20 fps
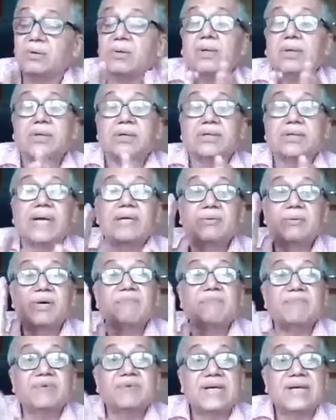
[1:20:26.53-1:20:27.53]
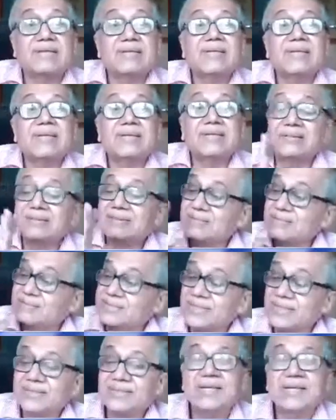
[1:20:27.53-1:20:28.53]
trying to emphasize that let us
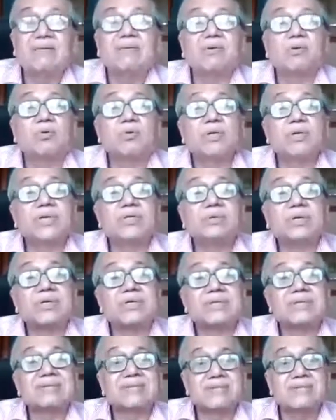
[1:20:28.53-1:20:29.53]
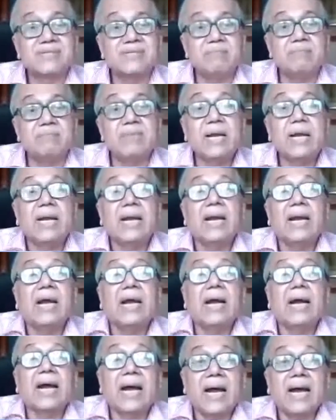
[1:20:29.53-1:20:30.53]
strengthen our own education system.
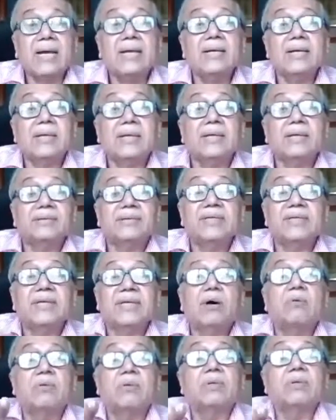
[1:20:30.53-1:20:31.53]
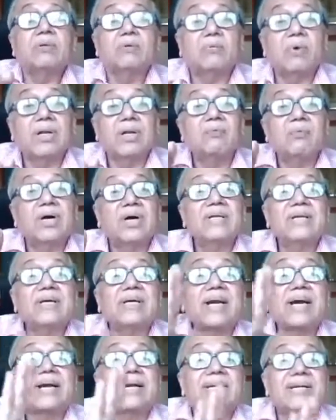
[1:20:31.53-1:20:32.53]
And see, now one
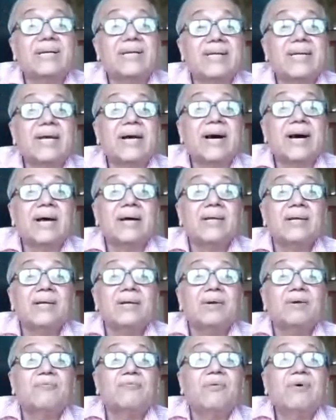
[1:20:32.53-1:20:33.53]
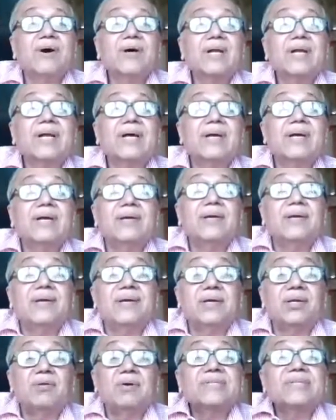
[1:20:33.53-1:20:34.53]
criteria for
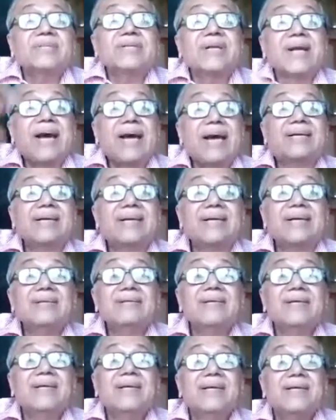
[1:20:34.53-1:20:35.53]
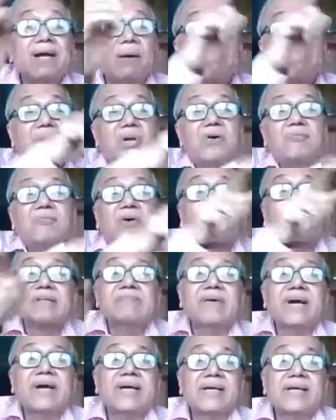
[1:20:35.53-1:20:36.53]
university ranking is number of foreign
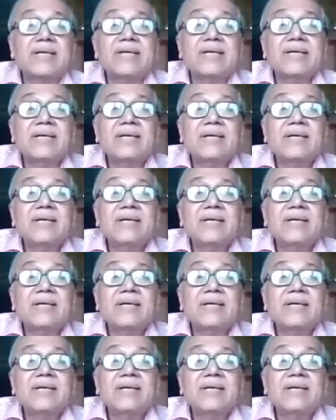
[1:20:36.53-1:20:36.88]
faculty.